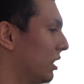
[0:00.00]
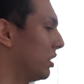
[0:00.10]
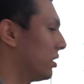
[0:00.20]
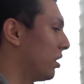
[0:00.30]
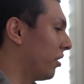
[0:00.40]

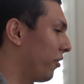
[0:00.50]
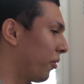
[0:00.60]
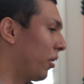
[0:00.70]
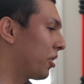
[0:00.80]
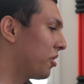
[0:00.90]
Okay, um, cool. For
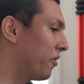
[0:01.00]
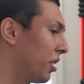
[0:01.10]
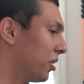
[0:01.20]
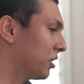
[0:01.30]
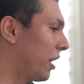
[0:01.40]
cool. watching
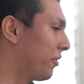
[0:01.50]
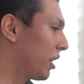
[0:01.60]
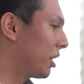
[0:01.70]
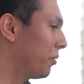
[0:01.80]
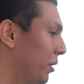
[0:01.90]
videos after
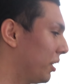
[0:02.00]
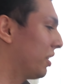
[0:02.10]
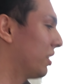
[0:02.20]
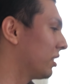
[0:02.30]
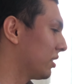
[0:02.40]
a couple of
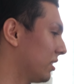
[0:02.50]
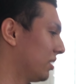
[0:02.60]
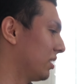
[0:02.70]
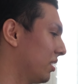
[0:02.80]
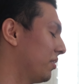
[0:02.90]
years.
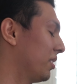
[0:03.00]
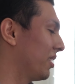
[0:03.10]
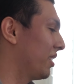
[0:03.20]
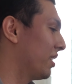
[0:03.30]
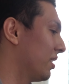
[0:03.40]
I'll take
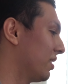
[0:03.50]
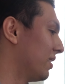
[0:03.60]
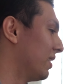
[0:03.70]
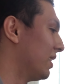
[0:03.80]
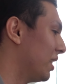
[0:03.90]
it. Year.
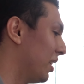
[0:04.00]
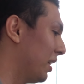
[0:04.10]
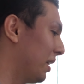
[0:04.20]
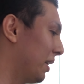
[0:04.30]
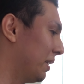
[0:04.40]

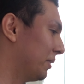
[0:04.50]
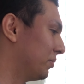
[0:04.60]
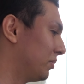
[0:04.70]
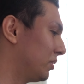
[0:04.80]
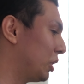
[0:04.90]
Um,
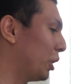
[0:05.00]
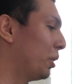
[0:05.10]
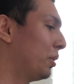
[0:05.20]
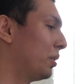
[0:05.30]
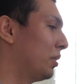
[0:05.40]

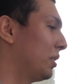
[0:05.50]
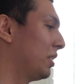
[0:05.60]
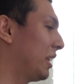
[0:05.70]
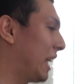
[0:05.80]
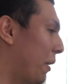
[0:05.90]
two,
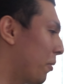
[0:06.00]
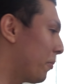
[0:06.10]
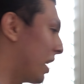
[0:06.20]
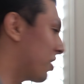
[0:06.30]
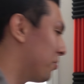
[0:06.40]
the cable
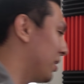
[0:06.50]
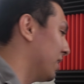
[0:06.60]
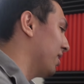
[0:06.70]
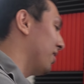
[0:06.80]
management.